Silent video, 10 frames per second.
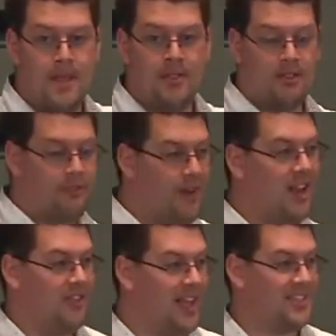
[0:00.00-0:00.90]
the
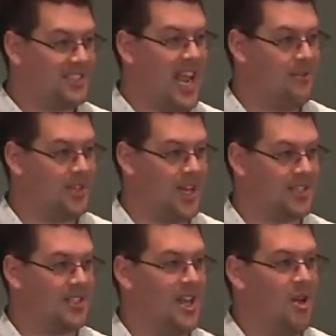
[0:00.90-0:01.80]
faith that saves
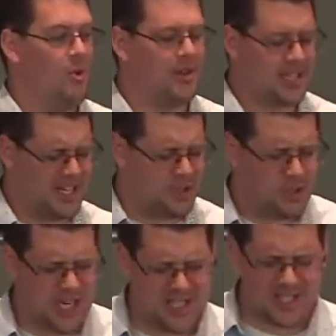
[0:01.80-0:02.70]
us. When we say,
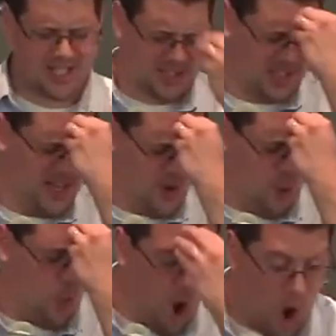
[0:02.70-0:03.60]
Jesus,
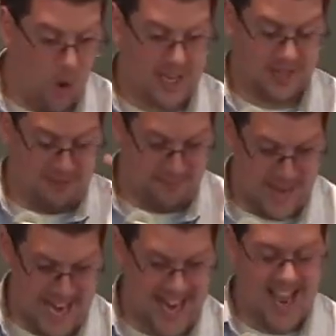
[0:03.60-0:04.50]
woe is
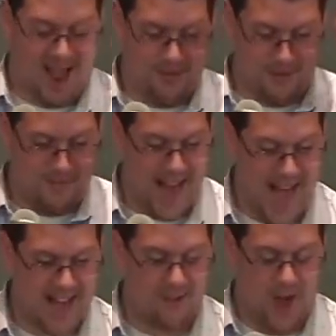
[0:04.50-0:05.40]
me. I'm a
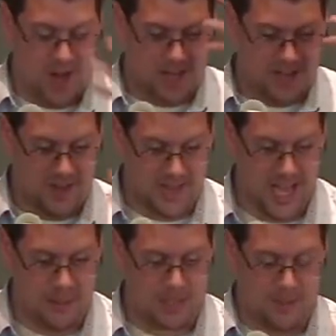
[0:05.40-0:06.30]
man of unclean
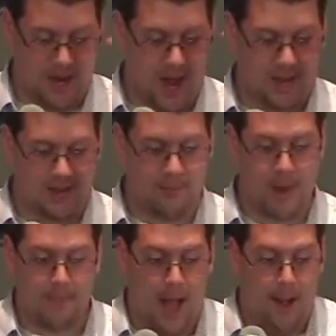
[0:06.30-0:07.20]
lips among unclean
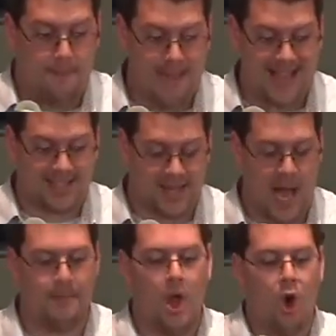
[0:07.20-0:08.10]
people. I'm messed
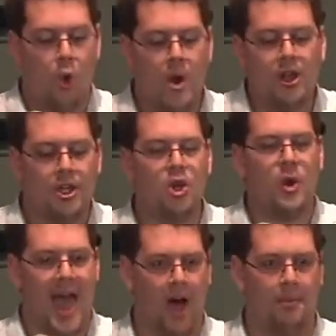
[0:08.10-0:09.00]
up. Will you
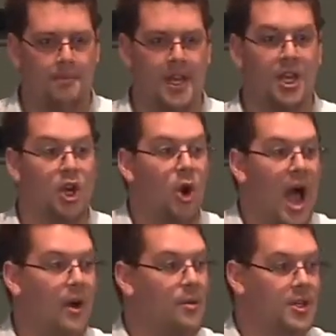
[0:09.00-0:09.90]
help me? You know
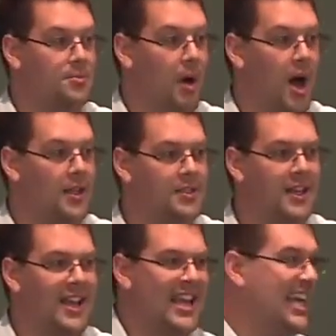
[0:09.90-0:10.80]
how he responds?
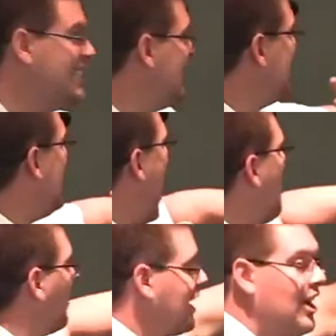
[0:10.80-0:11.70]
He says, yeah,
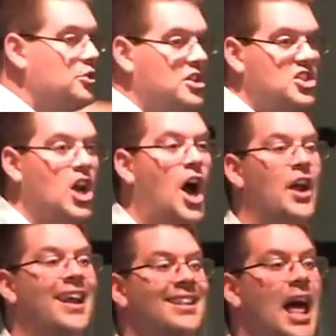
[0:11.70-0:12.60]
the guilt is gone,
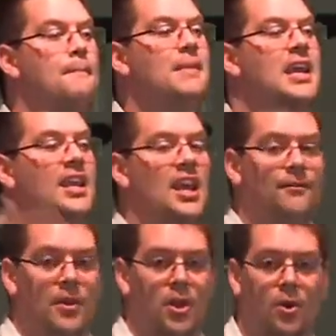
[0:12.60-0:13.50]
and let me give
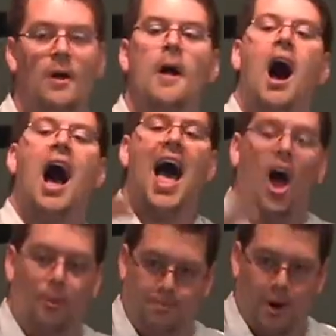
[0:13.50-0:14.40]
you a
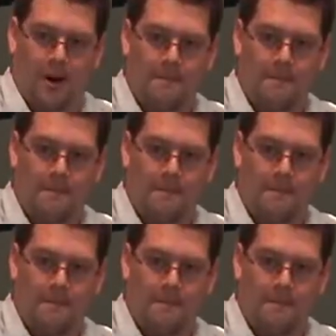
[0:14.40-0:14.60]
helper,